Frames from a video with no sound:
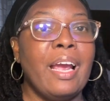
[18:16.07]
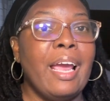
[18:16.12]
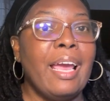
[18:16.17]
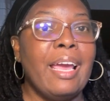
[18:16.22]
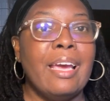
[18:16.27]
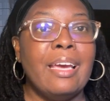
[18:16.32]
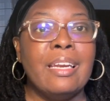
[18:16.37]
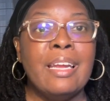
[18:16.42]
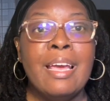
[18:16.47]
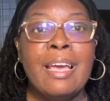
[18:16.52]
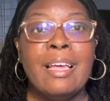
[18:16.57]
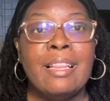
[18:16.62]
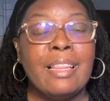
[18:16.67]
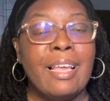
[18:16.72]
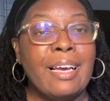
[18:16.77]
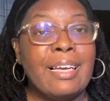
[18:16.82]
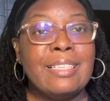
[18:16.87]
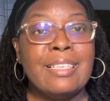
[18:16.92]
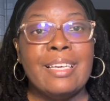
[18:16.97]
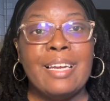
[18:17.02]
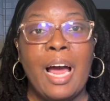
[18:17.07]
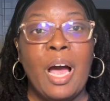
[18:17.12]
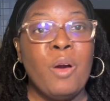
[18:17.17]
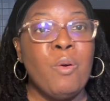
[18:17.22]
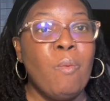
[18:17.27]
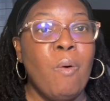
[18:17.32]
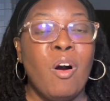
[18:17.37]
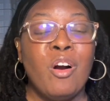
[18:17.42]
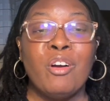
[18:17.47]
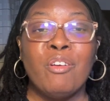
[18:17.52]
And like I said, I
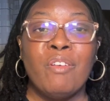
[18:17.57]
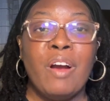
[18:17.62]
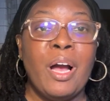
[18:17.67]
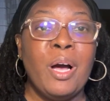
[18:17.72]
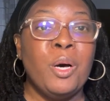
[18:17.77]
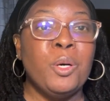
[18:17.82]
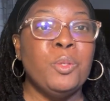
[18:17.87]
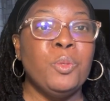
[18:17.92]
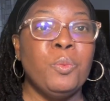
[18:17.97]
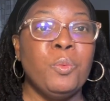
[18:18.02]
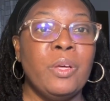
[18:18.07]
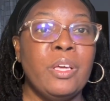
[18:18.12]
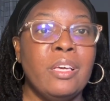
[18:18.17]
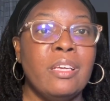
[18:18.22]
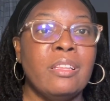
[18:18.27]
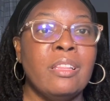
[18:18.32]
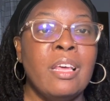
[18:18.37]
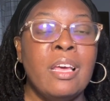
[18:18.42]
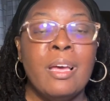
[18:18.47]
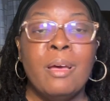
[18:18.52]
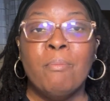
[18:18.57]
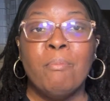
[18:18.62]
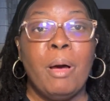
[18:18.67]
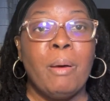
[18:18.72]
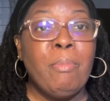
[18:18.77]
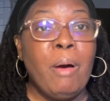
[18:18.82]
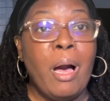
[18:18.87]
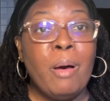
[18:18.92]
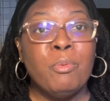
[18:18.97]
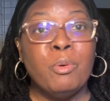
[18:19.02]
walk around with my
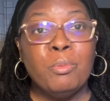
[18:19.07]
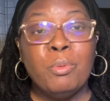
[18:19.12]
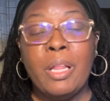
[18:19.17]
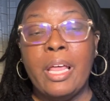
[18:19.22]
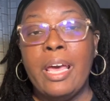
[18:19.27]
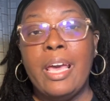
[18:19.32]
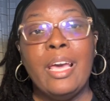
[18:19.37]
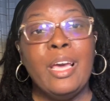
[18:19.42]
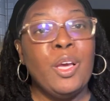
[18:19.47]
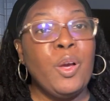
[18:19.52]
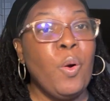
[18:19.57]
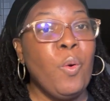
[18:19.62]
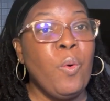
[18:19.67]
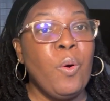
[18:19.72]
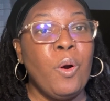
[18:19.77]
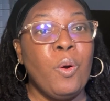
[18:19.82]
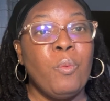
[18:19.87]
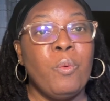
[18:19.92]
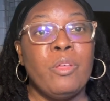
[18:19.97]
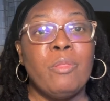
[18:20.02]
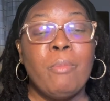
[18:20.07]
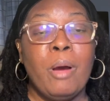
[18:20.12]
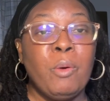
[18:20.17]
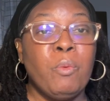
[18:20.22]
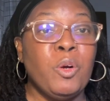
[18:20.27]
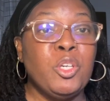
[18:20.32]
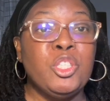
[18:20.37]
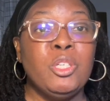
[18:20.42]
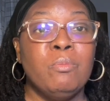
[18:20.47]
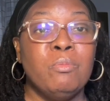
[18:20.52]
Bible playing or with my
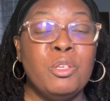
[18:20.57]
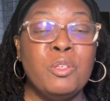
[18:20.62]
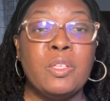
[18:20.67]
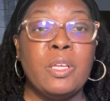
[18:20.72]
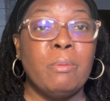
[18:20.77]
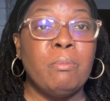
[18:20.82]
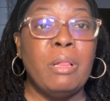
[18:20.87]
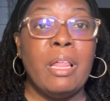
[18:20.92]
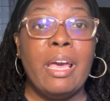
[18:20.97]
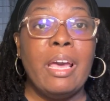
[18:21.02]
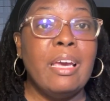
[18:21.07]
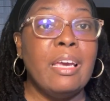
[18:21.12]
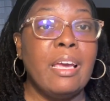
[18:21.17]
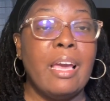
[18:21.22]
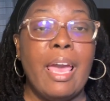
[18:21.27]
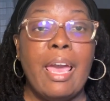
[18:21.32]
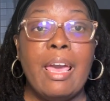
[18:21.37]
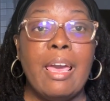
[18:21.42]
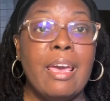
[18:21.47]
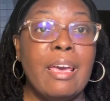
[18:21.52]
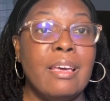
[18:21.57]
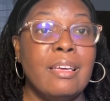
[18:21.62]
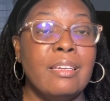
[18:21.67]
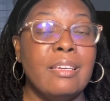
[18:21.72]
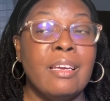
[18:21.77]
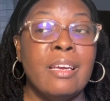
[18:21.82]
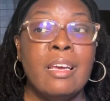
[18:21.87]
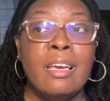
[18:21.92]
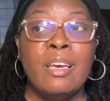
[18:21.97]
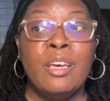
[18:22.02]
worship music playing.
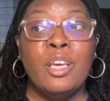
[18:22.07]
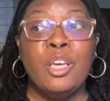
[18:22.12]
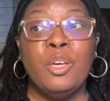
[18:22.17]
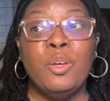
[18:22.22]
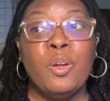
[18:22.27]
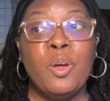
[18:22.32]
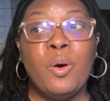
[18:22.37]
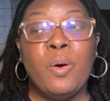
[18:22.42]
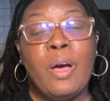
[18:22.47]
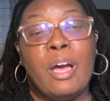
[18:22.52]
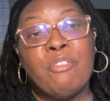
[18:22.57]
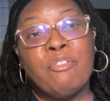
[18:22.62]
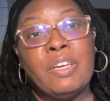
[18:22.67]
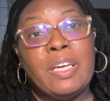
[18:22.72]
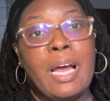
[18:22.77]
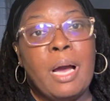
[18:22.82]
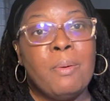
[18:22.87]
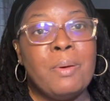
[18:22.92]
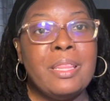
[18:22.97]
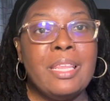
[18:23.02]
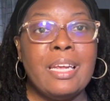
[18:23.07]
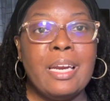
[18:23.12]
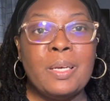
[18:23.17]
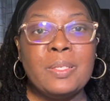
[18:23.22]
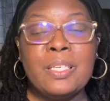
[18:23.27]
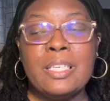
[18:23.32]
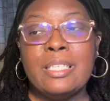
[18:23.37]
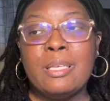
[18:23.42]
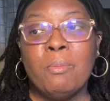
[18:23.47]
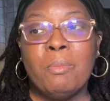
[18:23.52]
And, you know, every now and then I'll
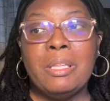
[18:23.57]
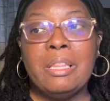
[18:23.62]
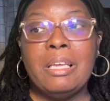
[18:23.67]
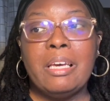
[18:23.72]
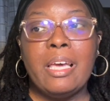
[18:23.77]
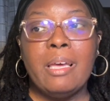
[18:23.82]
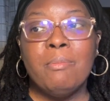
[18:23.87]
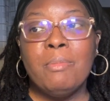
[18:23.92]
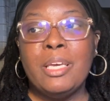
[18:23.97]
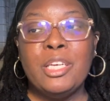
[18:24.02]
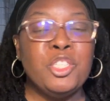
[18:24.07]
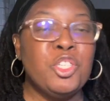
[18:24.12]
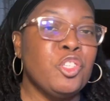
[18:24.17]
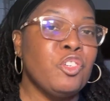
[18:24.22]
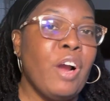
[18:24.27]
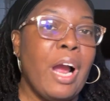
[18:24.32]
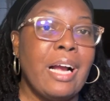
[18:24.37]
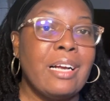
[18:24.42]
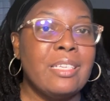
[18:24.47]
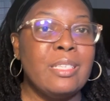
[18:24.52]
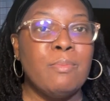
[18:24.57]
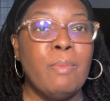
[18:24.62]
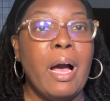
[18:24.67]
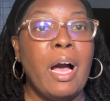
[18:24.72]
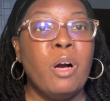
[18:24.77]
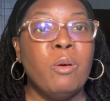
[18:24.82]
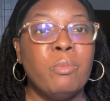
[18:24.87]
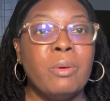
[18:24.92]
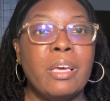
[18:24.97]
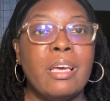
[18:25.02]
see someone look at me and just crack a
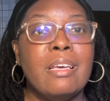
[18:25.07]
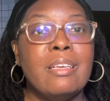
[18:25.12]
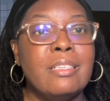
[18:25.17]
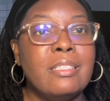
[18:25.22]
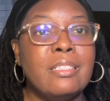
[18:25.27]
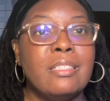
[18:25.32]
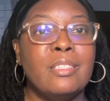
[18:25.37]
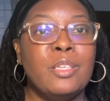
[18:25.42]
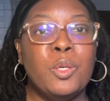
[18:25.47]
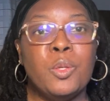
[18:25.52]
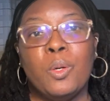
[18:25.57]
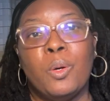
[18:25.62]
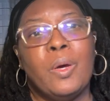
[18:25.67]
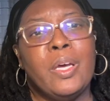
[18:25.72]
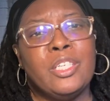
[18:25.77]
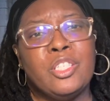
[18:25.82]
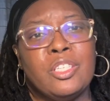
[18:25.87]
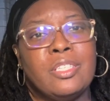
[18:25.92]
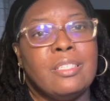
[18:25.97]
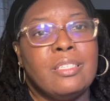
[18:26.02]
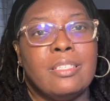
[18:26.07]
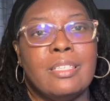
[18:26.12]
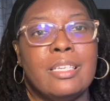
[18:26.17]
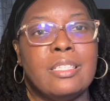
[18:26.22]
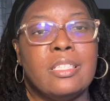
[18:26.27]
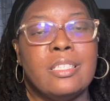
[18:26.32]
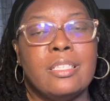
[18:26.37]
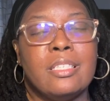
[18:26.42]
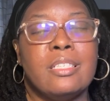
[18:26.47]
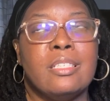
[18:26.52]
smile because, you know, it just,
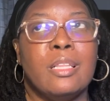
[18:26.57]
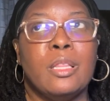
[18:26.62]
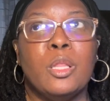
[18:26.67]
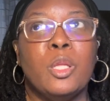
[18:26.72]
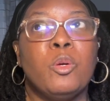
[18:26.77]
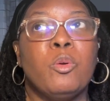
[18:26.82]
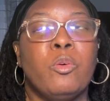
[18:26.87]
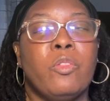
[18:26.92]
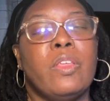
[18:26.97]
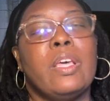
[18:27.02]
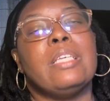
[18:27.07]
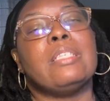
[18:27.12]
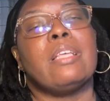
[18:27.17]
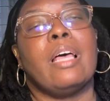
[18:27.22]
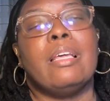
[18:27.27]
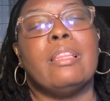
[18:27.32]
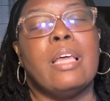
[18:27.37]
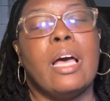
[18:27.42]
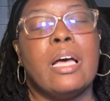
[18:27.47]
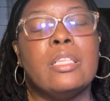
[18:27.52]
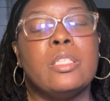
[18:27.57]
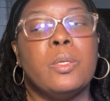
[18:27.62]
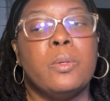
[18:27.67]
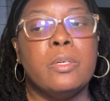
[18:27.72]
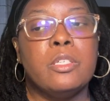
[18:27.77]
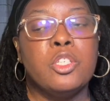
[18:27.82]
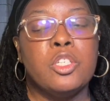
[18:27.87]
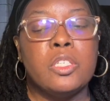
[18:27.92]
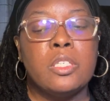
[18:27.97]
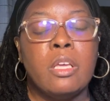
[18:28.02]
it's just little things like that. So
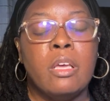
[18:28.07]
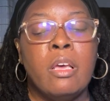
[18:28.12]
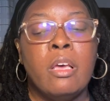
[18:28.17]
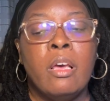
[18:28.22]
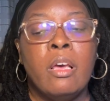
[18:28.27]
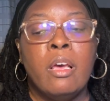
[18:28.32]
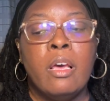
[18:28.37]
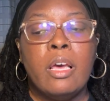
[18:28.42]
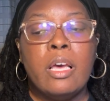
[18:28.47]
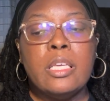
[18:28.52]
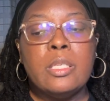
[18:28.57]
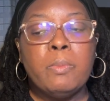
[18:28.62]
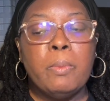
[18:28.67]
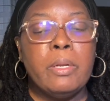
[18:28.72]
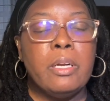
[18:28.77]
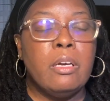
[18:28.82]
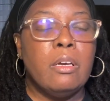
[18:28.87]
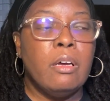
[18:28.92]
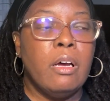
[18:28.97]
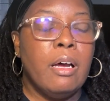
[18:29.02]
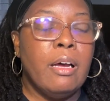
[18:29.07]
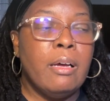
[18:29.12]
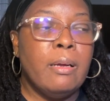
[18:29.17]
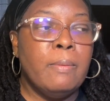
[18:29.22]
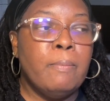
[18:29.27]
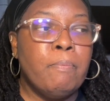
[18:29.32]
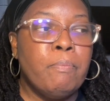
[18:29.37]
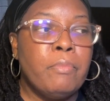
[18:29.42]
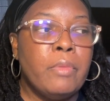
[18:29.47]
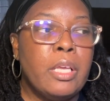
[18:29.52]
it's just, it's been a,
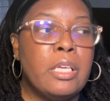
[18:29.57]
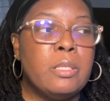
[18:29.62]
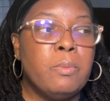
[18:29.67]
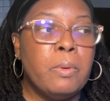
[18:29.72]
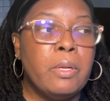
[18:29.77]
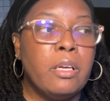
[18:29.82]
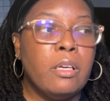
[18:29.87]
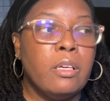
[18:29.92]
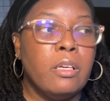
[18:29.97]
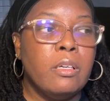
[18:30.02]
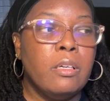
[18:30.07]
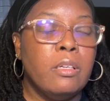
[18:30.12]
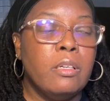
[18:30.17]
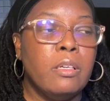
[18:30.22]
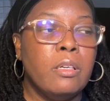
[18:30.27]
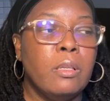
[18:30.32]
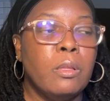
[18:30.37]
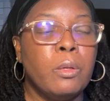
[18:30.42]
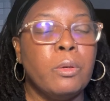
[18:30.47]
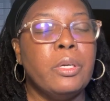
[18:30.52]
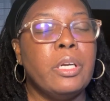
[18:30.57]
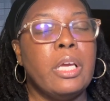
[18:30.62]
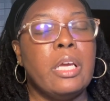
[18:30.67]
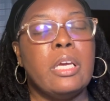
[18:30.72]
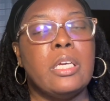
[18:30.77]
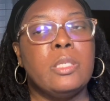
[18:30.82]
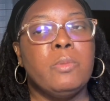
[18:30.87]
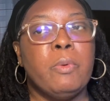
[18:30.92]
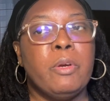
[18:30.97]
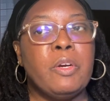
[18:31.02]
um, it's been a good learning
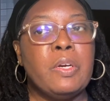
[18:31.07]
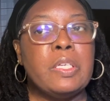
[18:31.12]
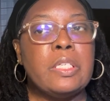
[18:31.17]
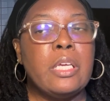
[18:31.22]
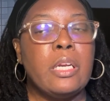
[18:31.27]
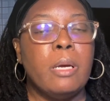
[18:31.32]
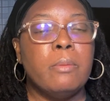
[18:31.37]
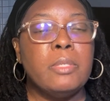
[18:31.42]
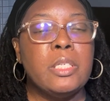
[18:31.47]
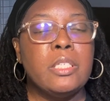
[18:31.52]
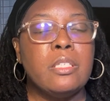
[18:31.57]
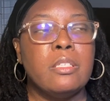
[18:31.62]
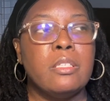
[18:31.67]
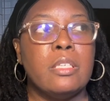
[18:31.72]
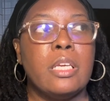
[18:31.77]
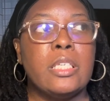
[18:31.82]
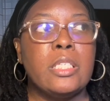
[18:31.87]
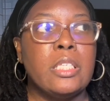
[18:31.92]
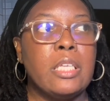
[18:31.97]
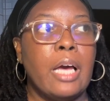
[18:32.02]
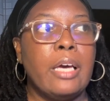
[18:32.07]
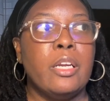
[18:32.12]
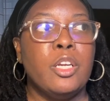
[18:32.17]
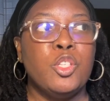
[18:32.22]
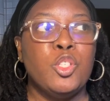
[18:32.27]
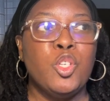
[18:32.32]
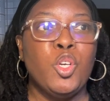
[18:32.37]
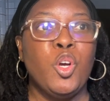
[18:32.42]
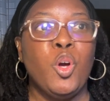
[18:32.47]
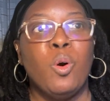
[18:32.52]
experience. And I'm just excited
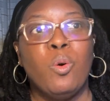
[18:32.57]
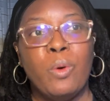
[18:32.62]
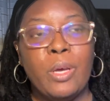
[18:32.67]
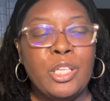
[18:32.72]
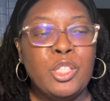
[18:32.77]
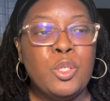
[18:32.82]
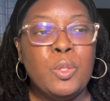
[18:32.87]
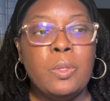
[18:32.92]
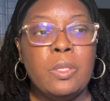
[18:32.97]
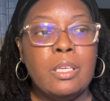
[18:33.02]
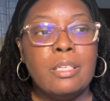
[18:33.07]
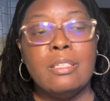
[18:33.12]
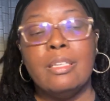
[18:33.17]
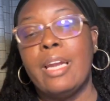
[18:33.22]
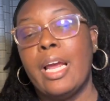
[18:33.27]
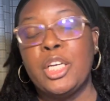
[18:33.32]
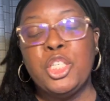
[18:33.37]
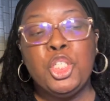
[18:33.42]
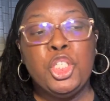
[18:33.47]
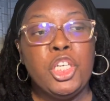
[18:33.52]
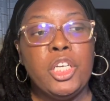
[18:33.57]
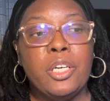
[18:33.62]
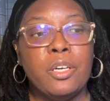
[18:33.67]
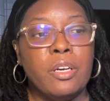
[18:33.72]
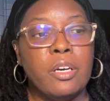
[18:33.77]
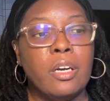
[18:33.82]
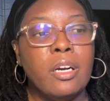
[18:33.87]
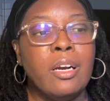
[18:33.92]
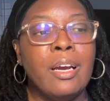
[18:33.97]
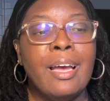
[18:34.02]
to go into this next
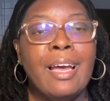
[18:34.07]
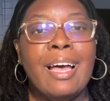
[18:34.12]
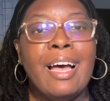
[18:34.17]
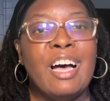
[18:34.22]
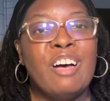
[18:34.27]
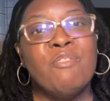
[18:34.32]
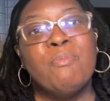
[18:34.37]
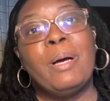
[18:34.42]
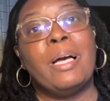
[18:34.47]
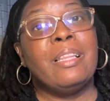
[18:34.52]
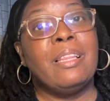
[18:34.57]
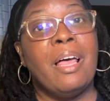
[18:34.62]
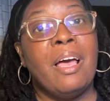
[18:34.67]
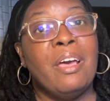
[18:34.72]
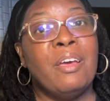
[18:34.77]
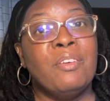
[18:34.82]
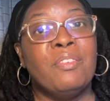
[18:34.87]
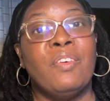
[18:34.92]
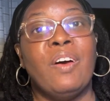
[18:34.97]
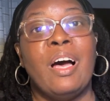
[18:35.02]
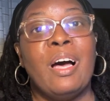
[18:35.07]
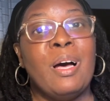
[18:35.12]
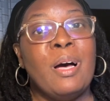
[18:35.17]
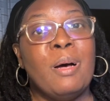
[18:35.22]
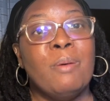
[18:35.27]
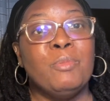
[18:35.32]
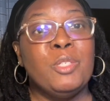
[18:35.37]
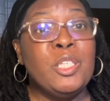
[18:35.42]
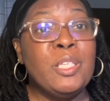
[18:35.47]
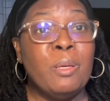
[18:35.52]
year of my life,
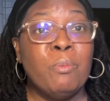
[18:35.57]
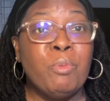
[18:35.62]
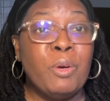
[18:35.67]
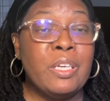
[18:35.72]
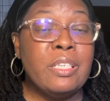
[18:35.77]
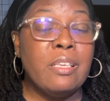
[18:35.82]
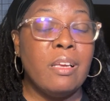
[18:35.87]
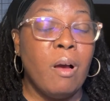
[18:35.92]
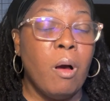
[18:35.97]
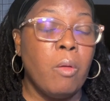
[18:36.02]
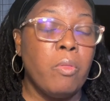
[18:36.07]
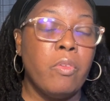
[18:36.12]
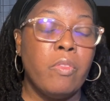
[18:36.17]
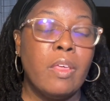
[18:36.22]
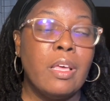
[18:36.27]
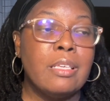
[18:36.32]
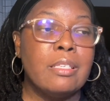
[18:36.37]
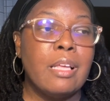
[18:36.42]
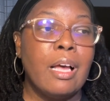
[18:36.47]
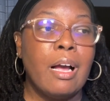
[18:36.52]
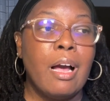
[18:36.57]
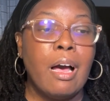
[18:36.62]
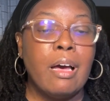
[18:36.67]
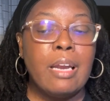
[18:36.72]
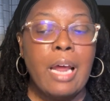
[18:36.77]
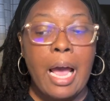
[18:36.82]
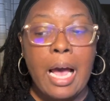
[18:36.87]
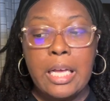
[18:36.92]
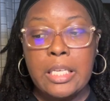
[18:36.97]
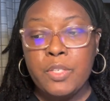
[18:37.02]
um, just embracing all the things that God
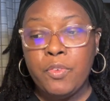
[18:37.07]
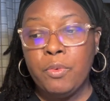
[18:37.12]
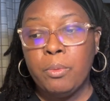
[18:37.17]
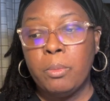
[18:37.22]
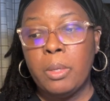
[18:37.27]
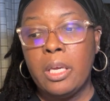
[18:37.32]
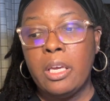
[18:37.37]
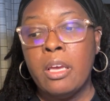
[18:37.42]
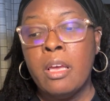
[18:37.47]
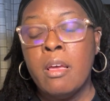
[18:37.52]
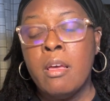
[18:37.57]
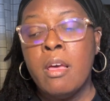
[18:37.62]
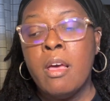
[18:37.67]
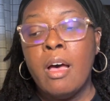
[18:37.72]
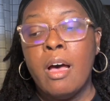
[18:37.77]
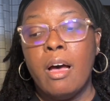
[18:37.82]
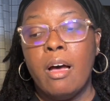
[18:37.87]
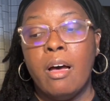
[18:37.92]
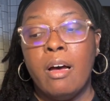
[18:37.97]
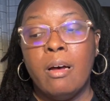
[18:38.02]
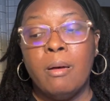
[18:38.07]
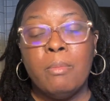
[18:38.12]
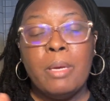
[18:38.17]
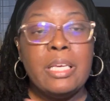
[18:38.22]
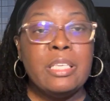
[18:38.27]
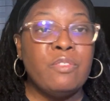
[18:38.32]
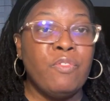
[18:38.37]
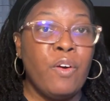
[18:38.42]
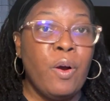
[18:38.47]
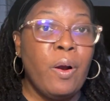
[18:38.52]
has for me um,
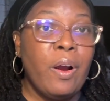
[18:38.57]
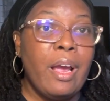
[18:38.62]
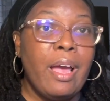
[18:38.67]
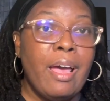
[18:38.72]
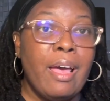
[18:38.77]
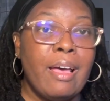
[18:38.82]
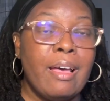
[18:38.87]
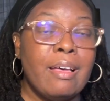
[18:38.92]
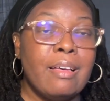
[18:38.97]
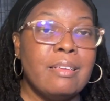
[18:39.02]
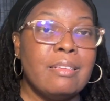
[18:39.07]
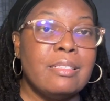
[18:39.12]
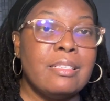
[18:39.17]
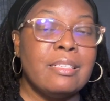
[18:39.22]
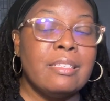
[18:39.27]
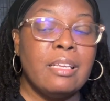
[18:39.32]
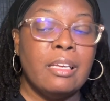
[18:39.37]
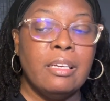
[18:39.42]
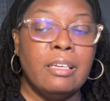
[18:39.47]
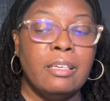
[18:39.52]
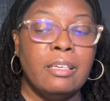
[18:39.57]
as far as